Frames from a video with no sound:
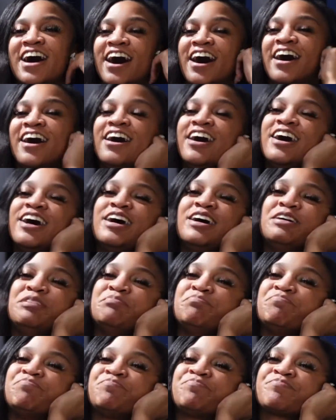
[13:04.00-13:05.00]

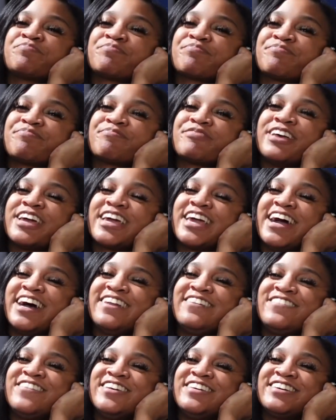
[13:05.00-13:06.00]
Um, it kind
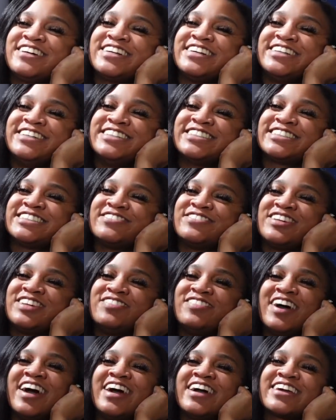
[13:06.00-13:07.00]
of feel good to be
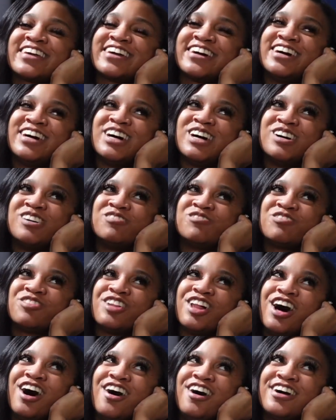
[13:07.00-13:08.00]
back uh,
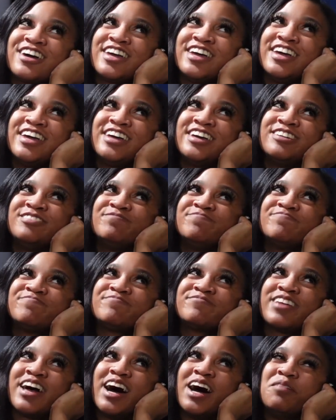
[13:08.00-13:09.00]
vlogging.
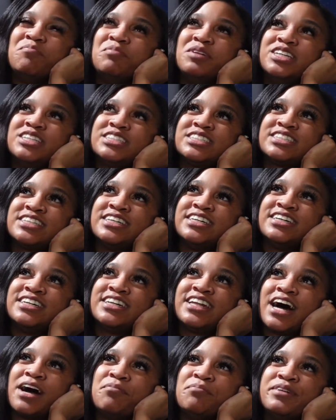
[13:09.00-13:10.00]
I missed it.
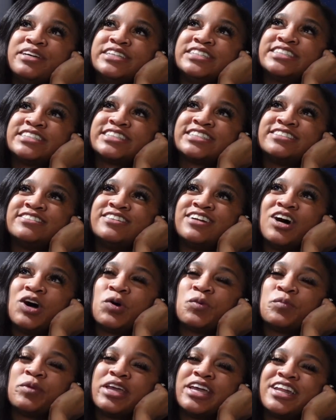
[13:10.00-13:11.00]
I missed, you
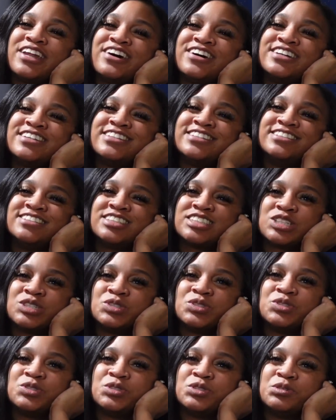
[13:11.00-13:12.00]
know, being on
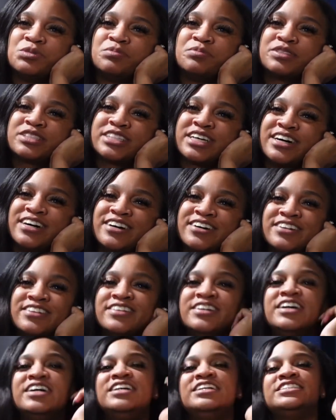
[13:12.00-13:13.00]
YouTube. So
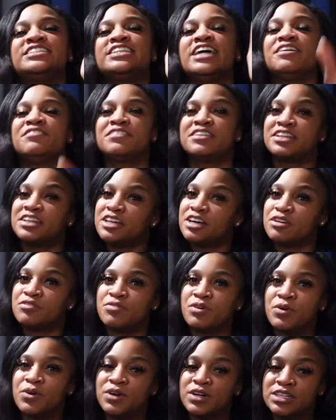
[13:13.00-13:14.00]
definitely look
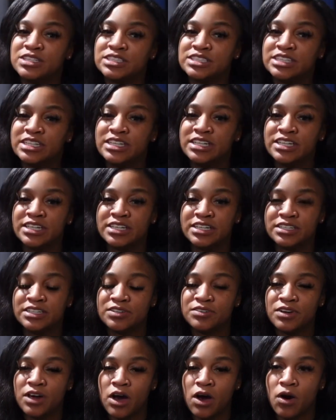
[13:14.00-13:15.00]
forward to,
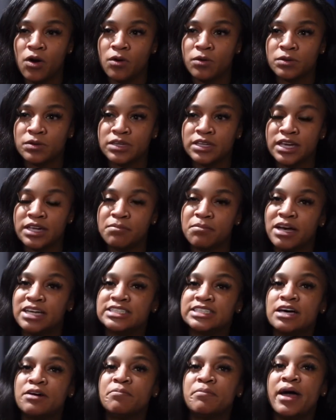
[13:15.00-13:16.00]
you know, getting
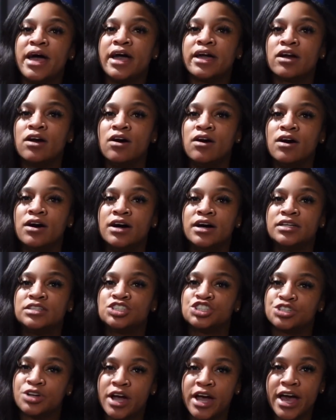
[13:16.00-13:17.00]
myself back on
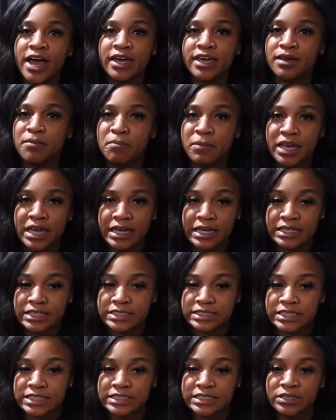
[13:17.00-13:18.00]
track and being
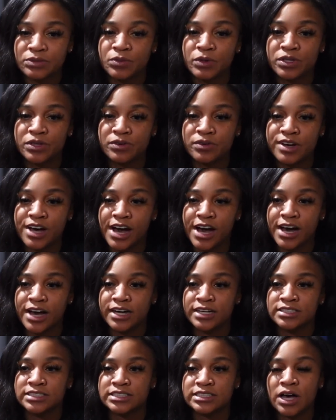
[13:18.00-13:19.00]
consistent with you
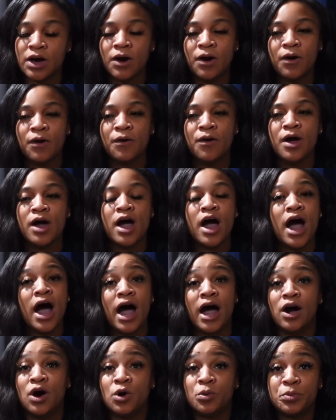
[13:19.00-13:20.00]
guys. So
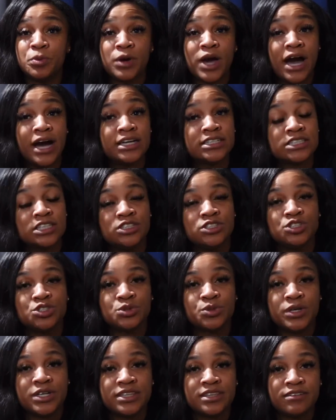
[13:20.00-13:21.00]
I hope you guys
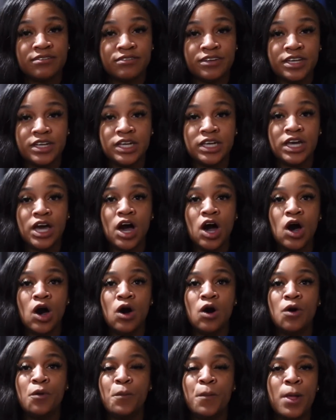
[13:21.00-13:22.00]
enjoyed the
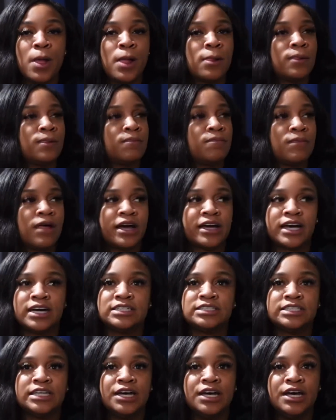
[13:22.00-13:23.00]
video. Like I
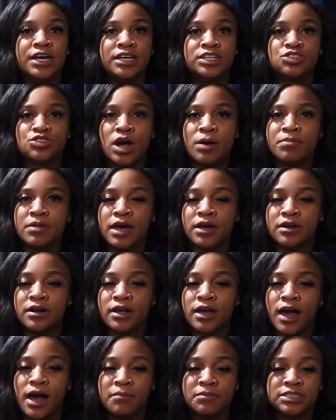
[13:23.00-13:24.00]
said, drop down in the
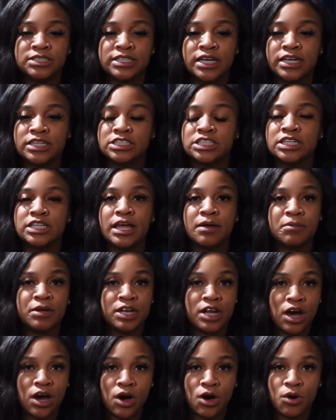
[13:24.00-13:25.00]
comment section. Let me
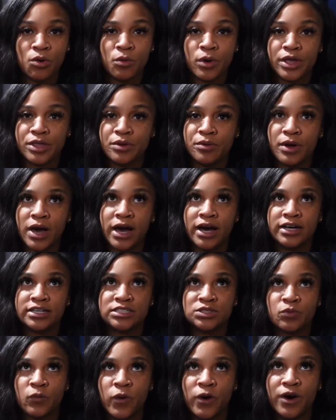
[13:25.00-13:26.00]
know what you
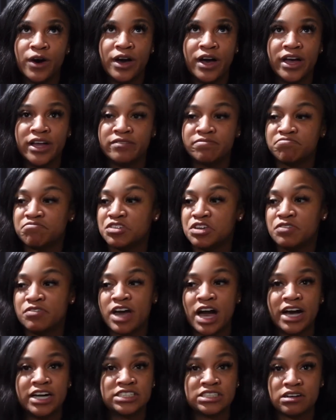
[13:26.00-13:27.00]
guys want. You
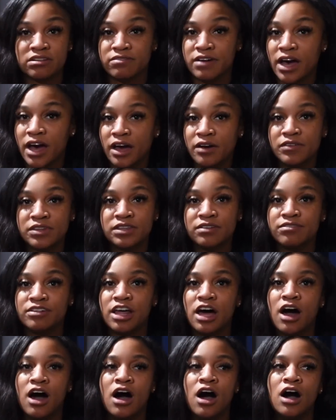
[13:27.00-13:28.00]
guys are fine with the
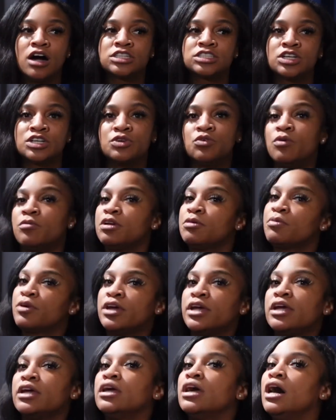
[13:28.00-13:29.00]
vlogs or you want me to
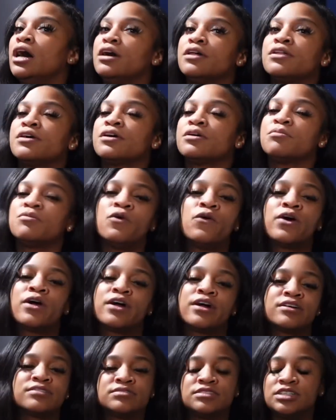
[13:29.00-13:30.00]
bring other
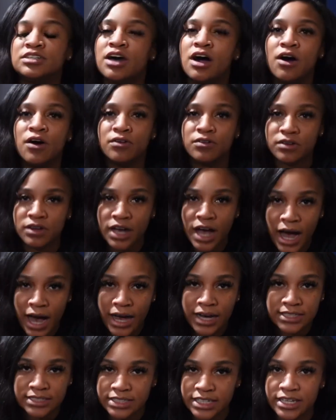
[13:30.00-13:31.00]
more, you know,
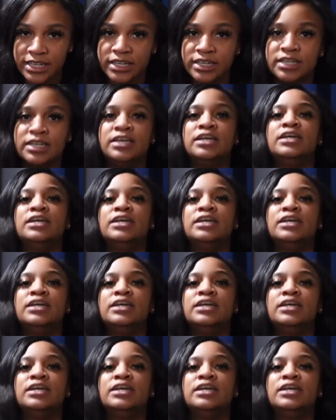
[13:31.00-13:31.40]
content.